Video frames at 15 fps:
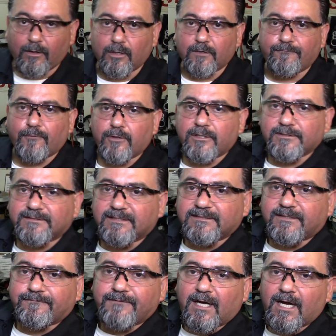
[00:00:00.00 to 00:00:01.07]
On a
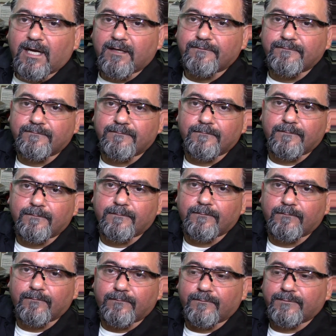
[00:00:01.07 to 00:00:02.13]
4L65,
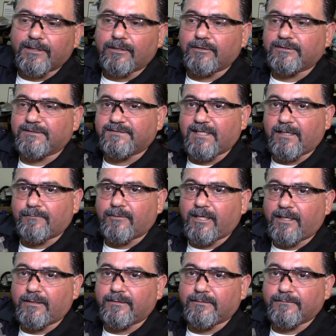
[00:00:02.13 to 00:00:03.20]
they look the same,
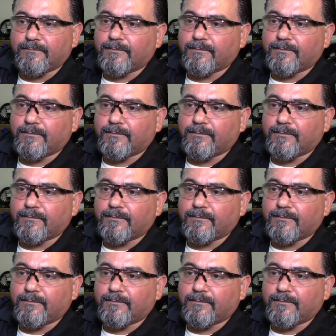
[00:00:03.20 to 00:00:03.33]
right?